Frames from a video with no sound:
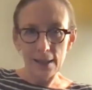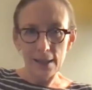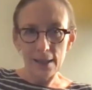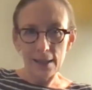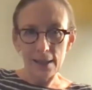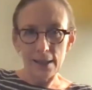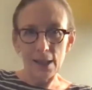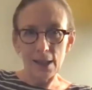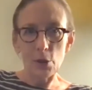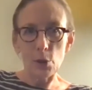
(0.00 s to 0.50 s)

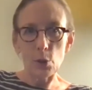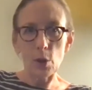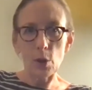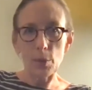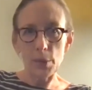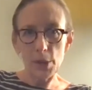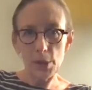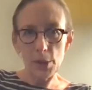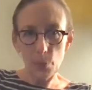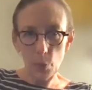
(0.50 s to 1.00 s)
the
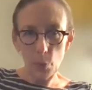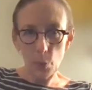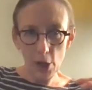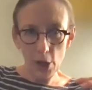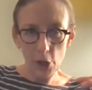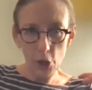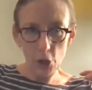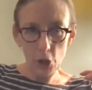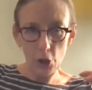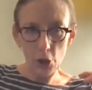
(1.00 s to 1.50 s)
enormous
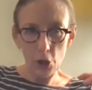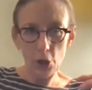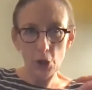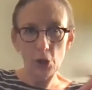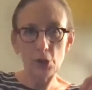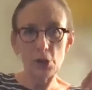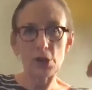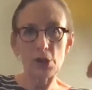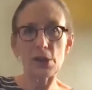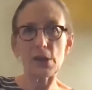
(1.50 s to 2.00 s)

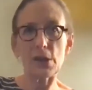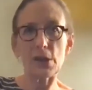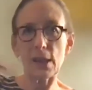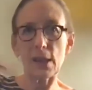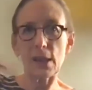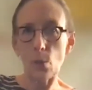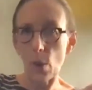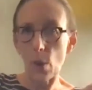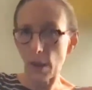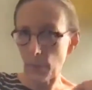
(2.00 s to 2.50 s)
pressure to see
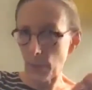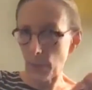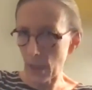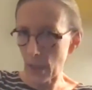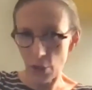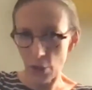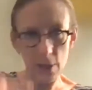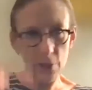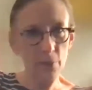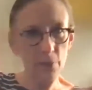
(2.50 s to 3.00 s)
one
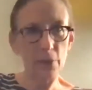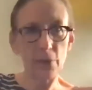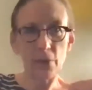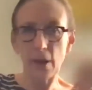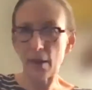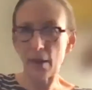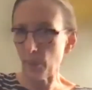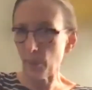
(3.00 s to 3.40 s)
patient every 5